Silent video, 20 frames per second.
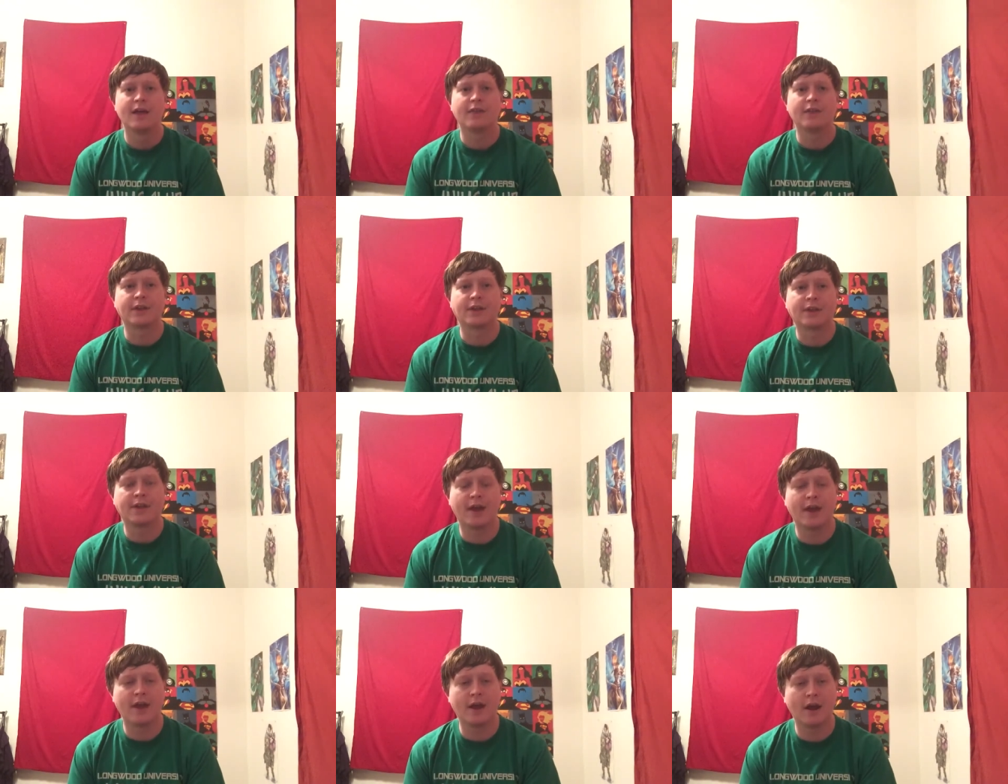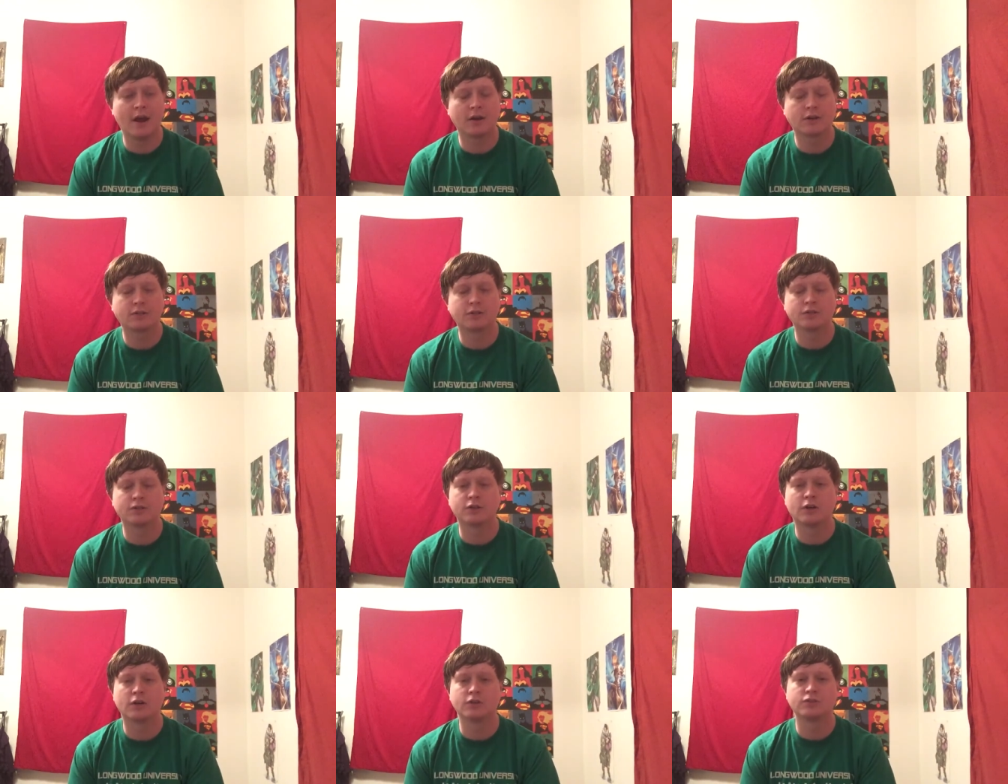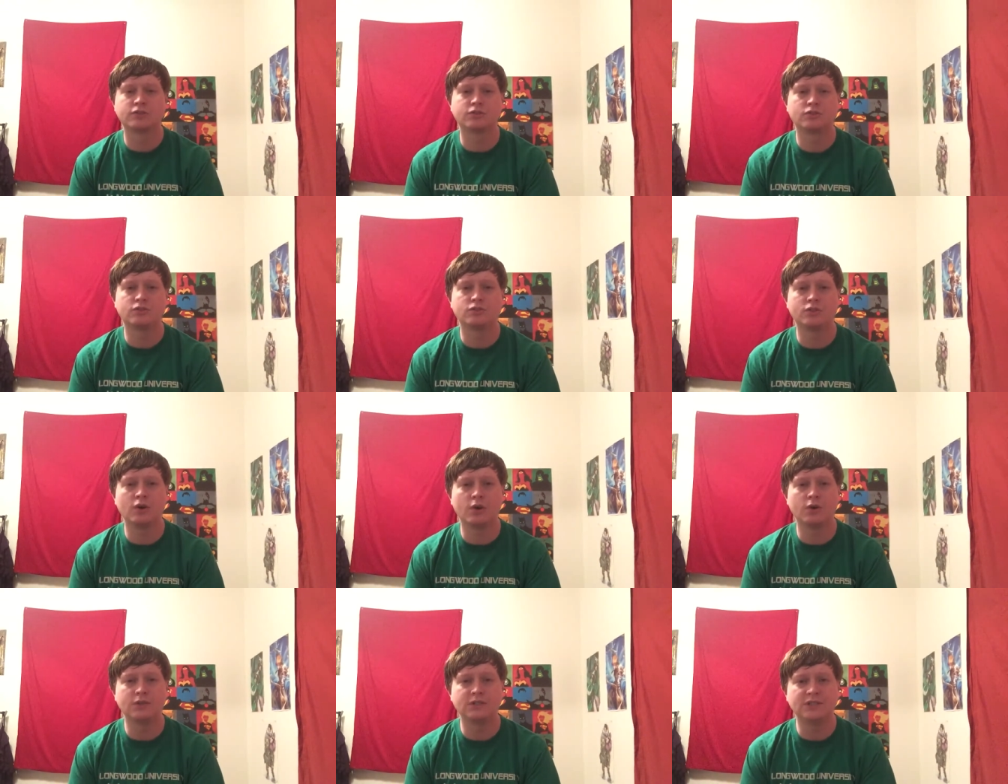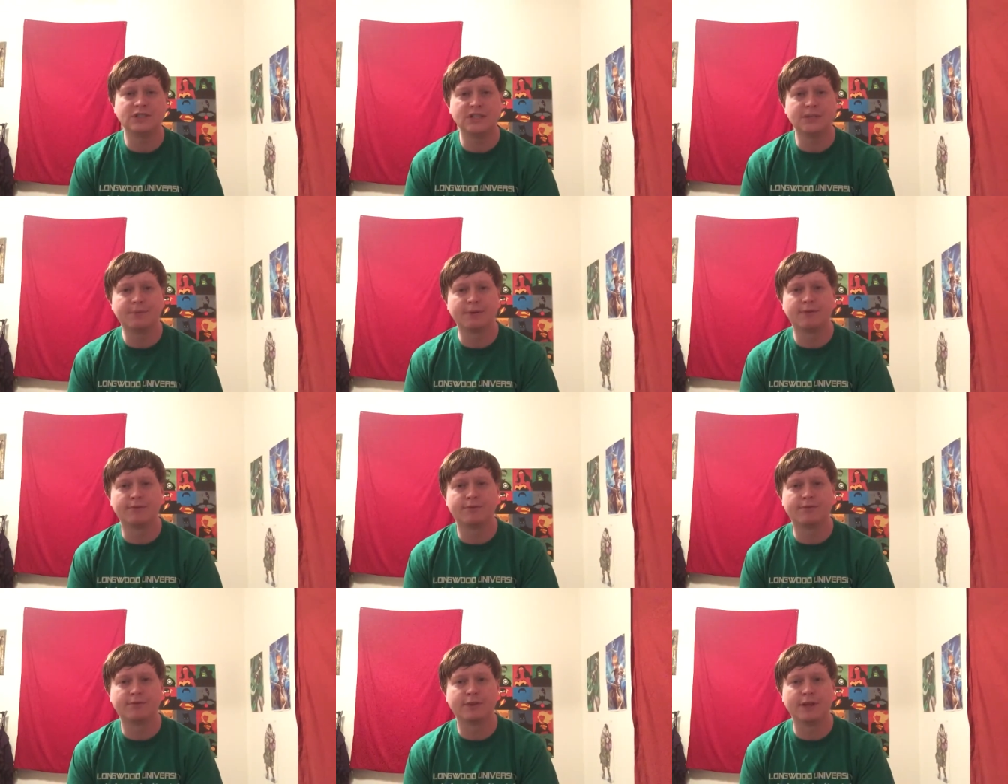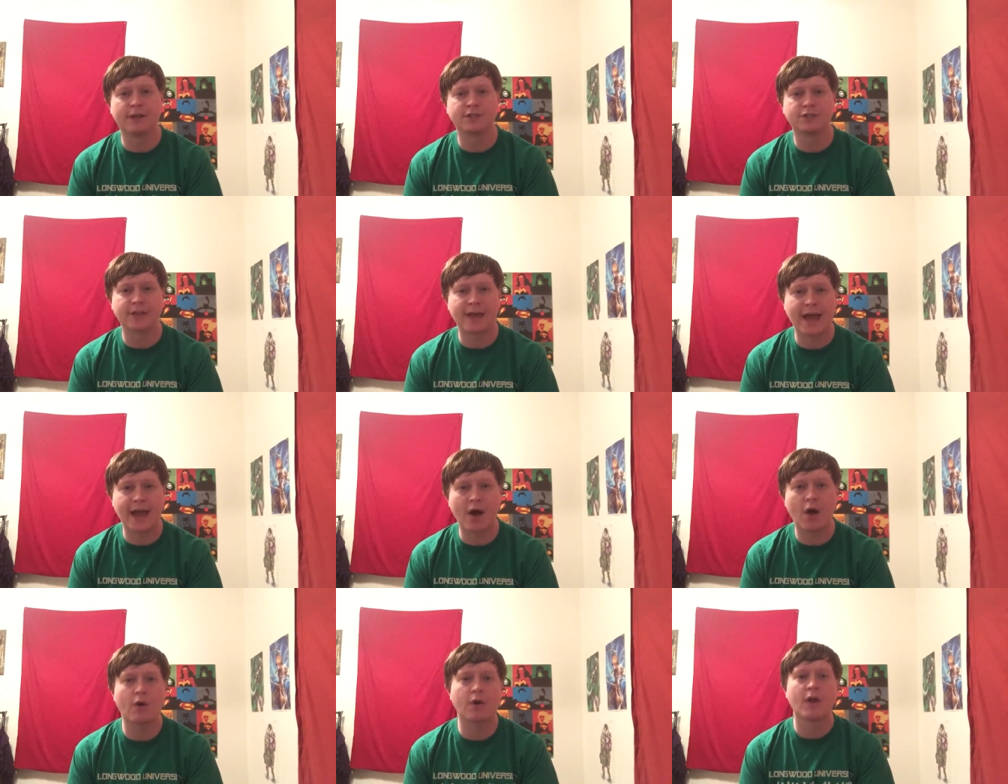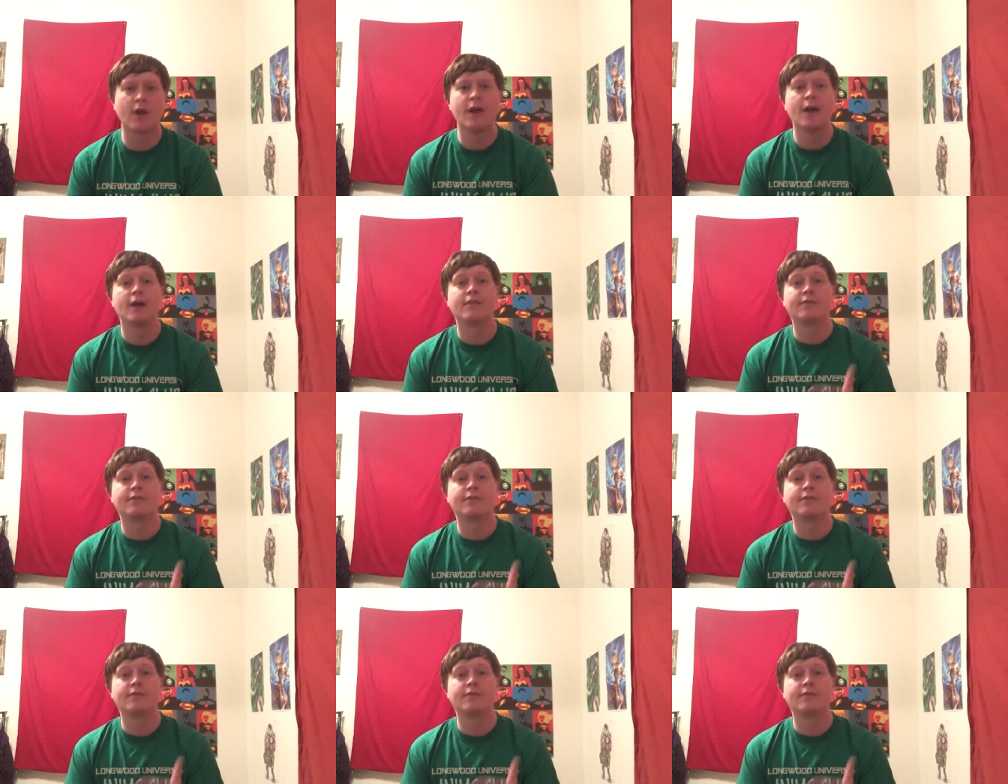The characters are so deep and fleshed out.